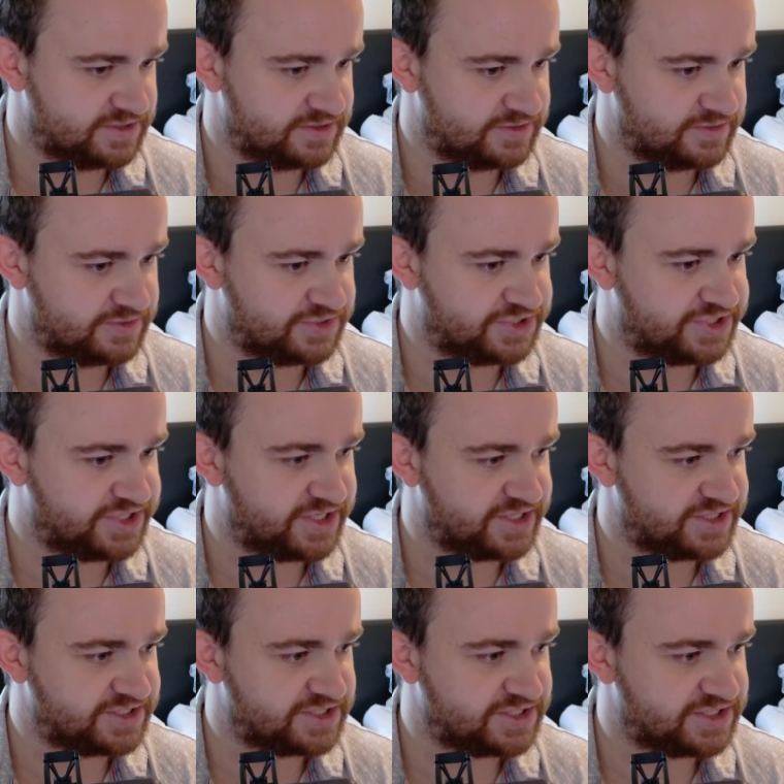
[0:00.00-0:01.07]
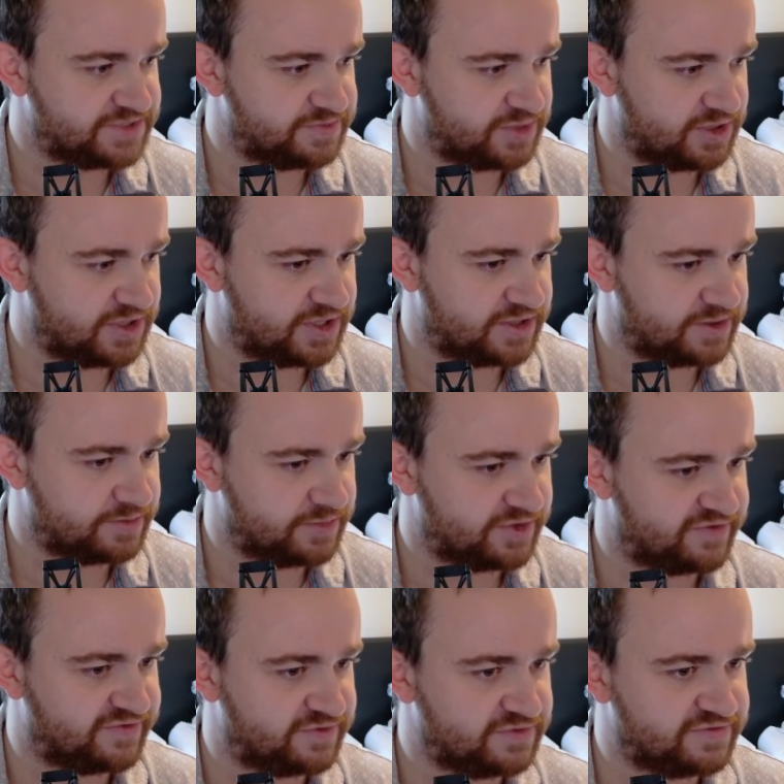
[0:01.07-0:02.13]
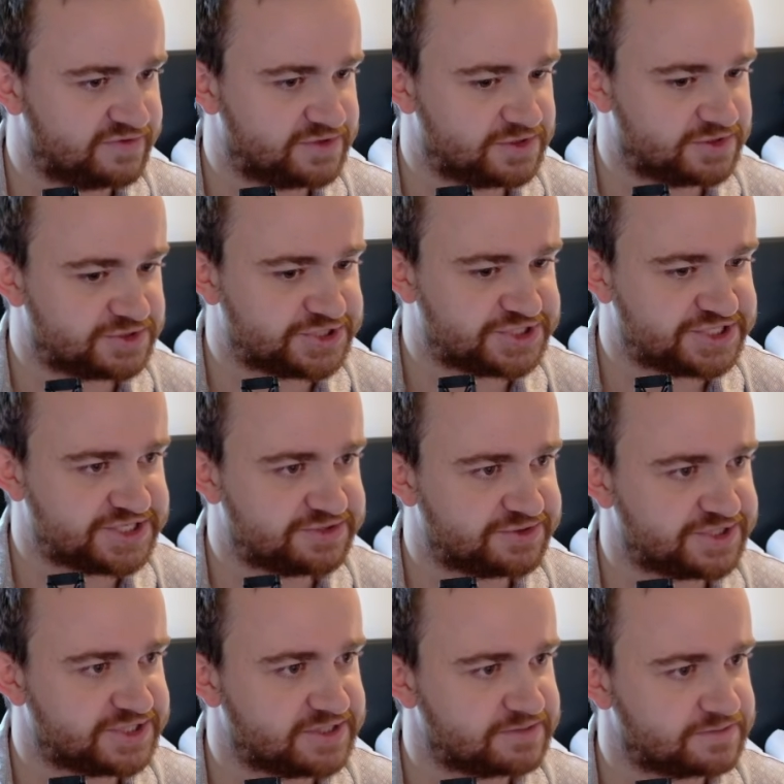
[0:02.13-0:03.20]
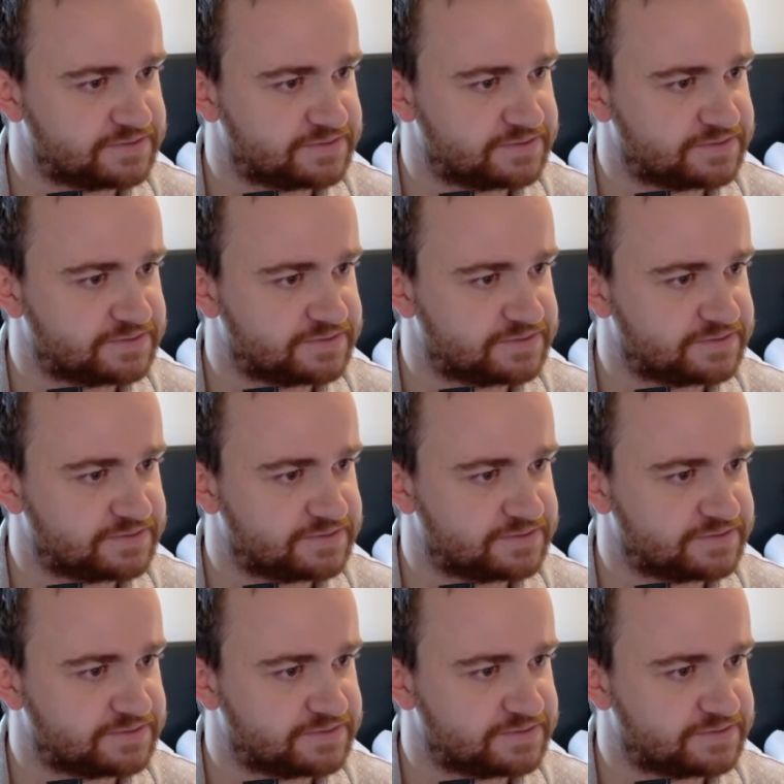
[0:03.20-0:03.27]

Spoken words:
Which, yeah, is my fault for the dodgy sequencing.